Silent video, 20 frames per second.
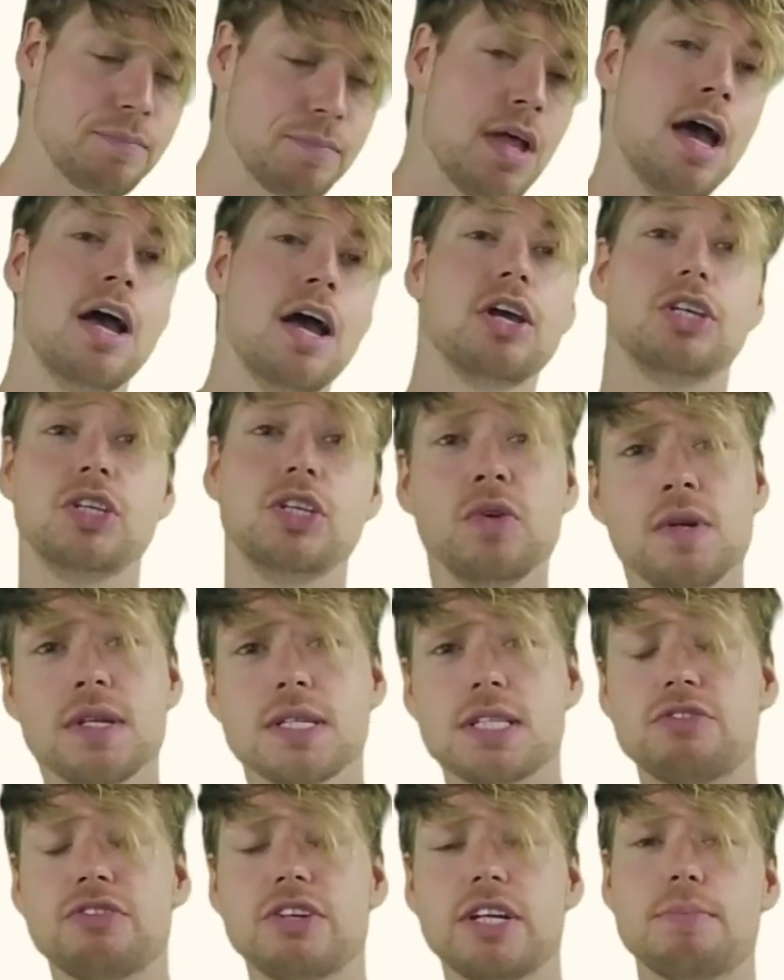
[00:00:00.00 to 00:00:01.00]
Units are really
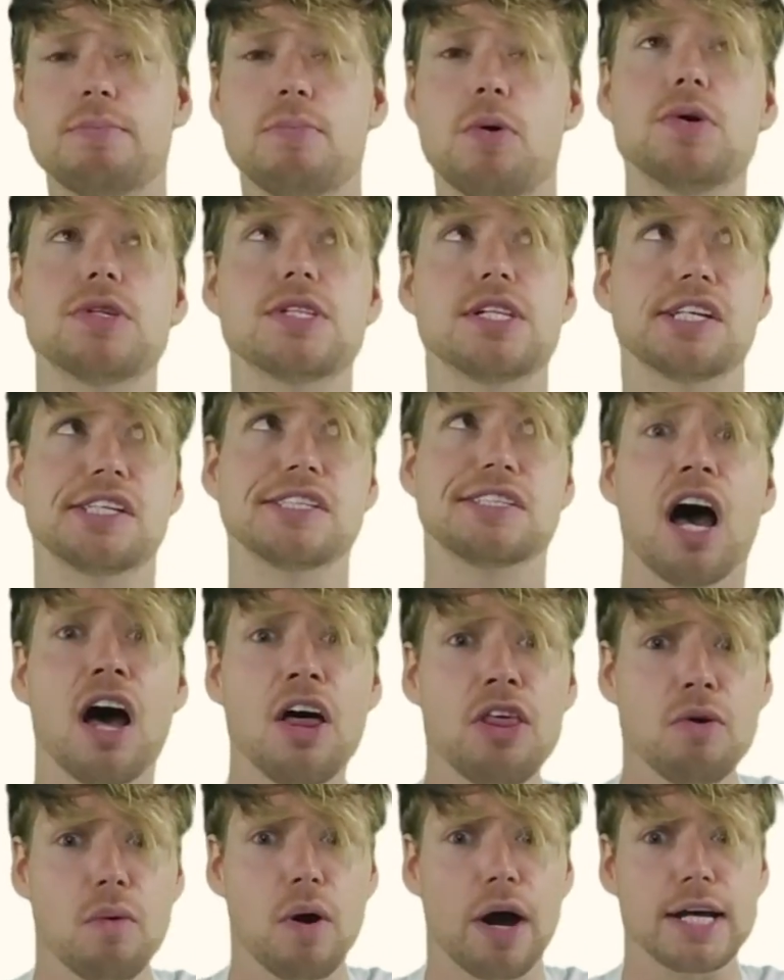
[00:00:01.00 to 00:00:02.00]
important because
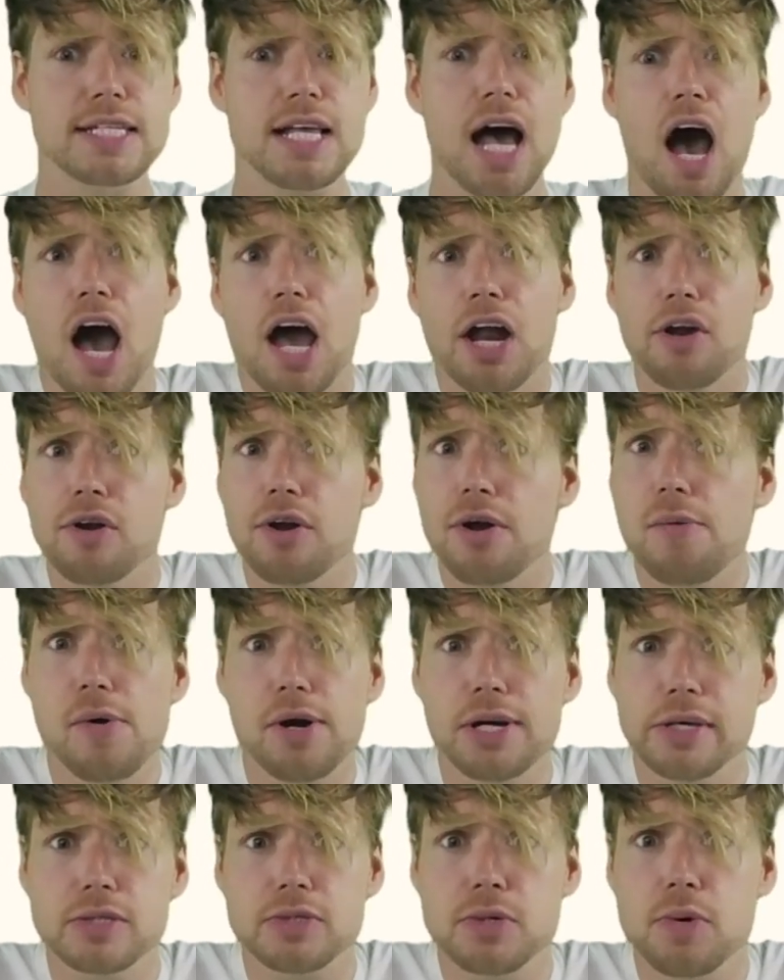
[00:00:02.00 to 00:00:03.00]
otherwise I don't know what you're
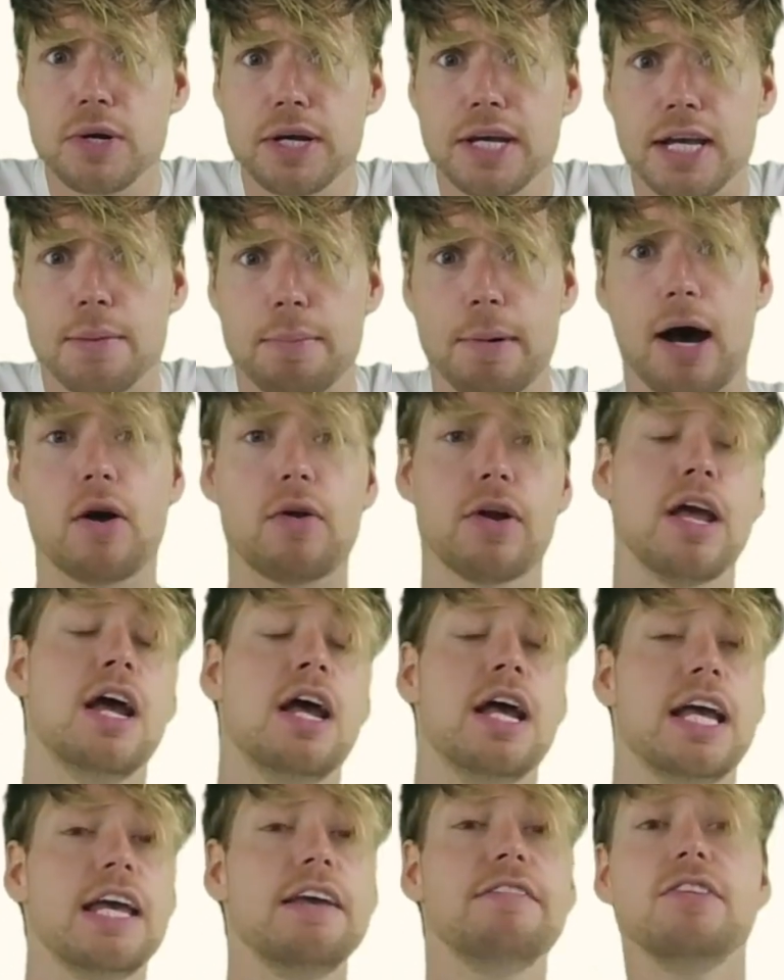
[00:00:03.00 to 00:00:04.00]
talking about. If
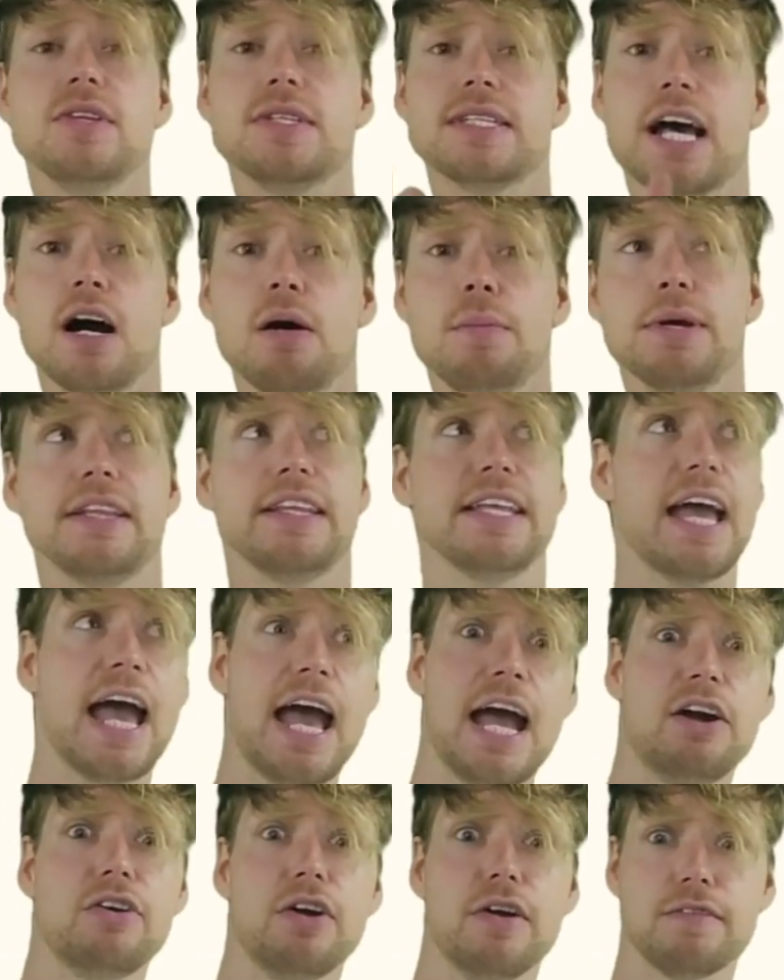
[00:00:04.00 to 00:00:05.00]
you tell me the area
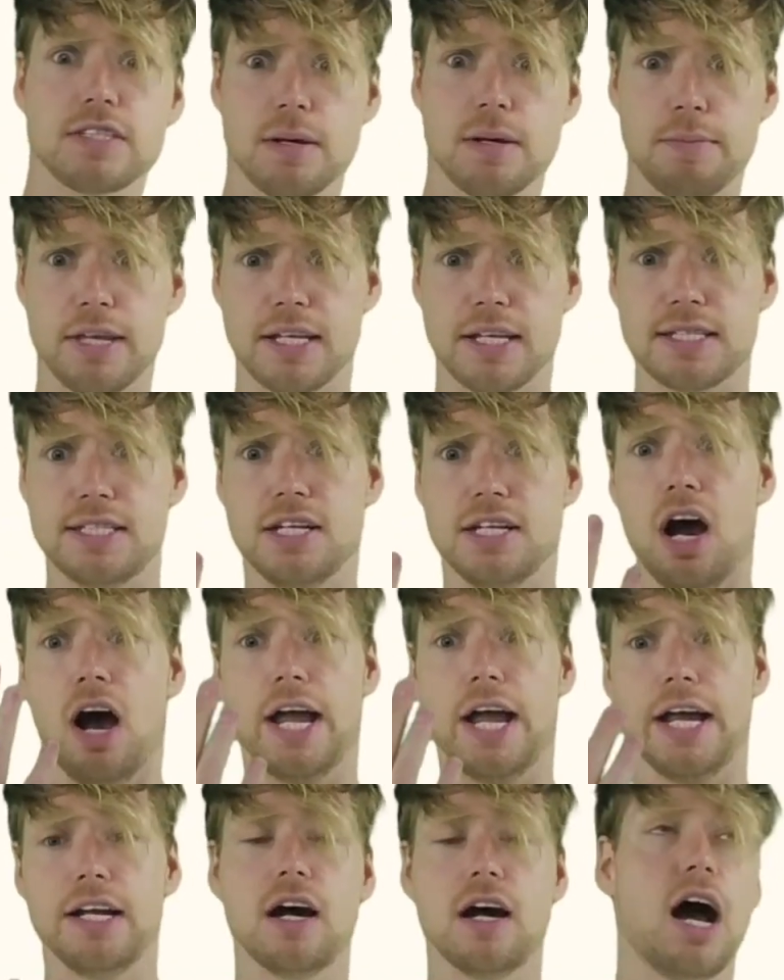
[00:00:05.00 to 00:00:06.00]
of something is 9,
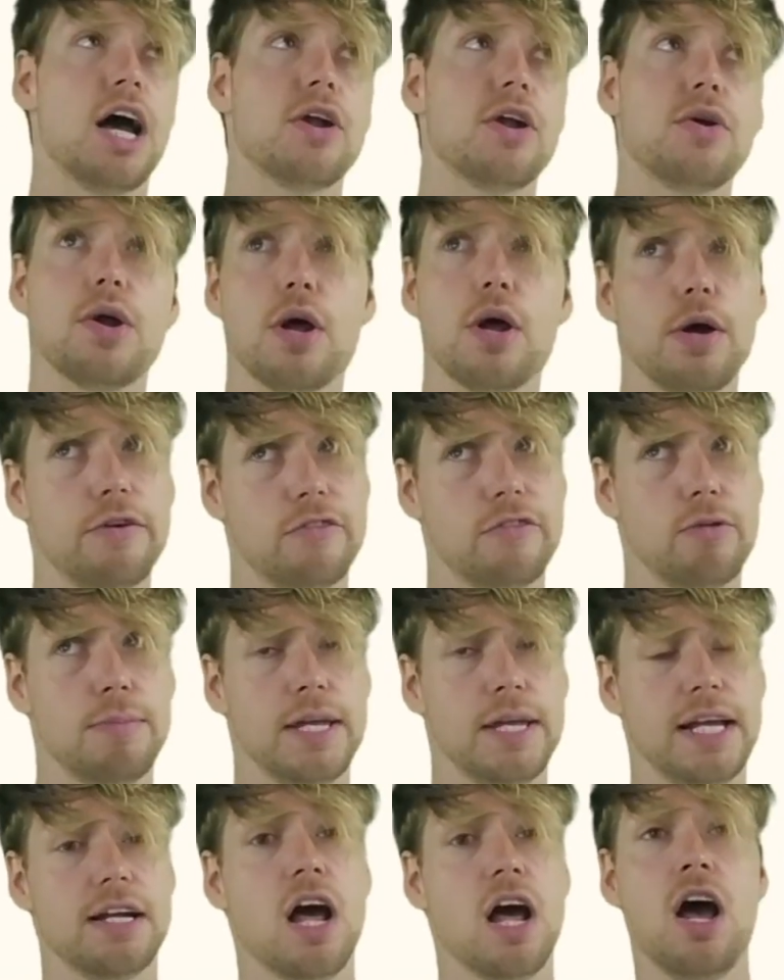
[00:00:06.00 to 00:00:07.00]
I don't know if you mean
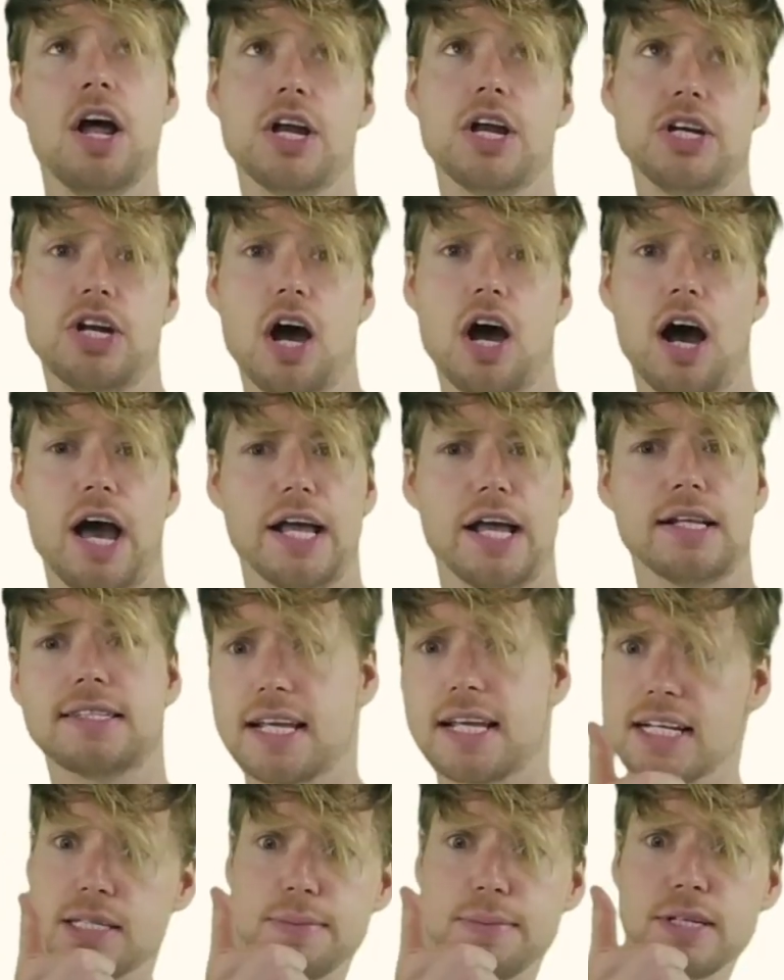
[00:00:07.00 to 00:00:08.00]
9
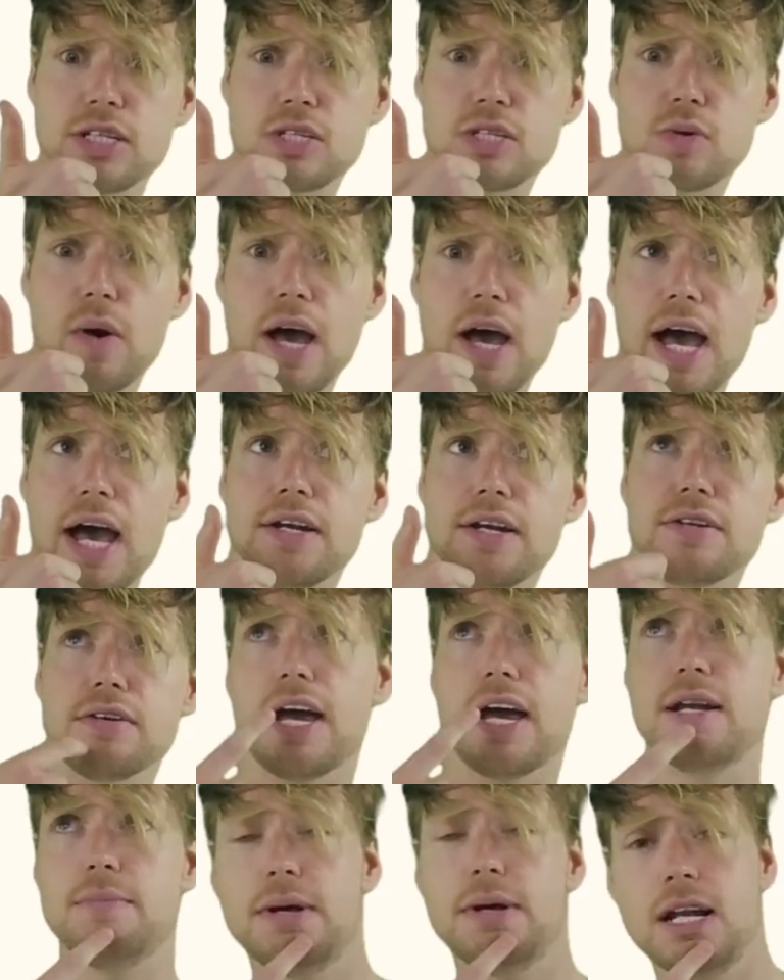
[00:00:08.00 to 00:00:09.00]
centimeters squared, 9
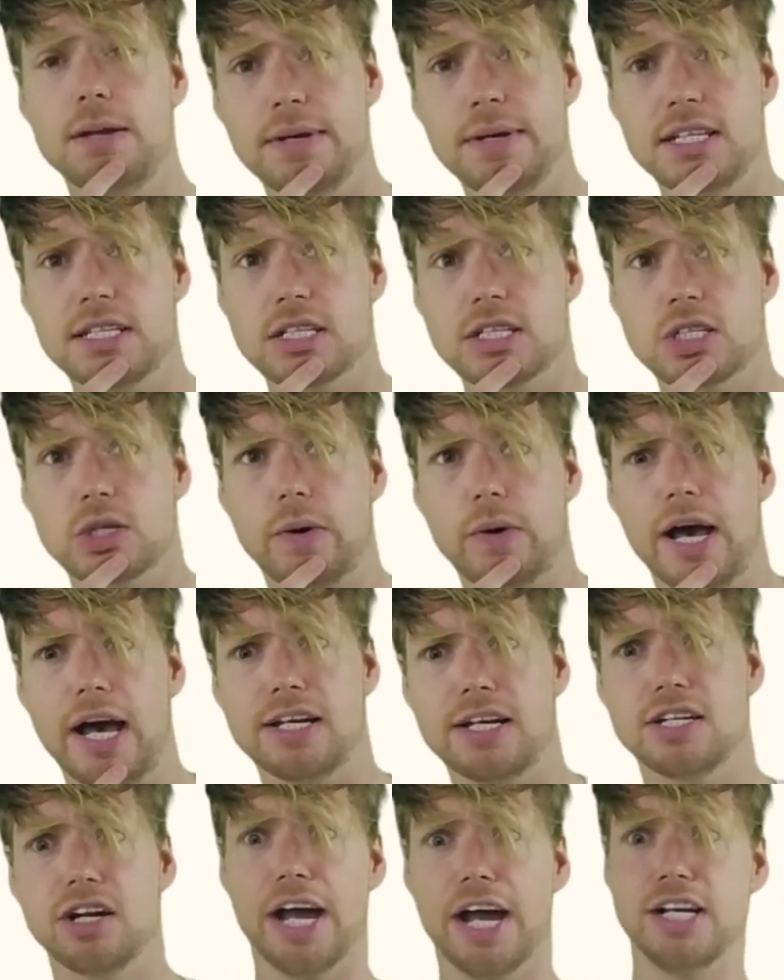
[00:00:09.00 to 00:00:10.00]
millimeters squared,
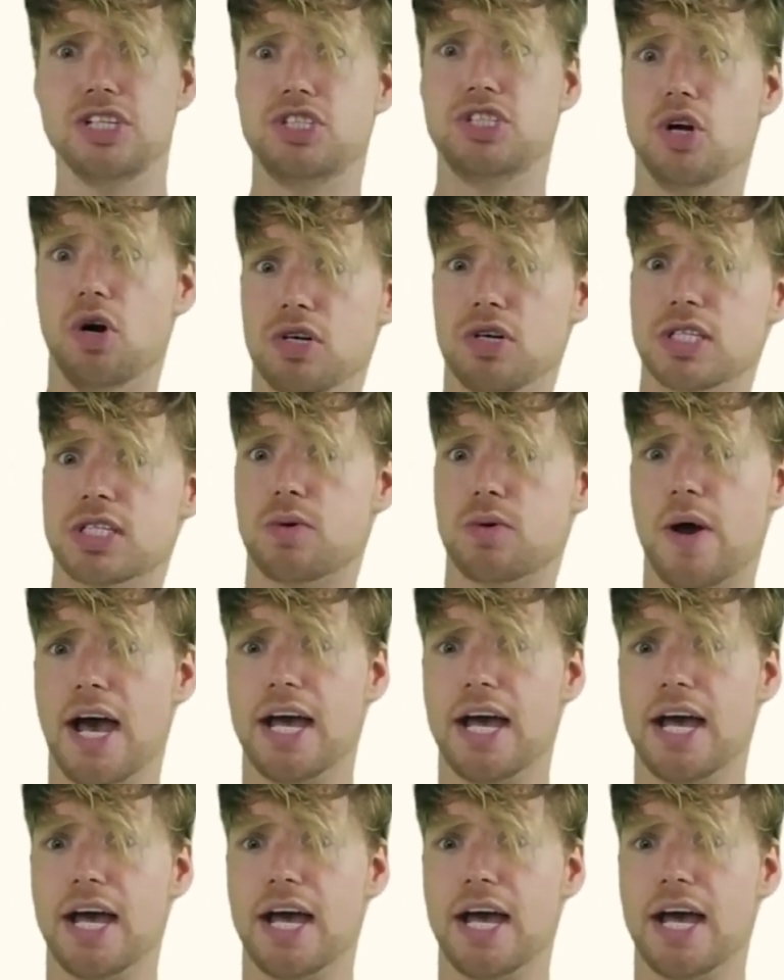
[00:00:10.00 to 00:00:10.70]
9 dogs squared,